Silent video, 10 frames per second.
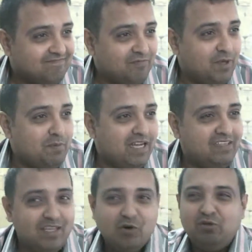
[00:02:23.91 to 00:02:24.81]
we
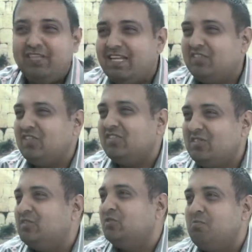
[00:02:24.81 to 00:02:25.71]
might think, oh, that's
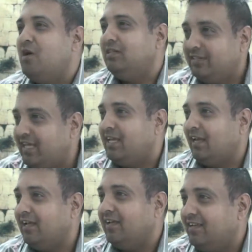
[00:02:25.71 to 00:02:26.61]
just a small thing.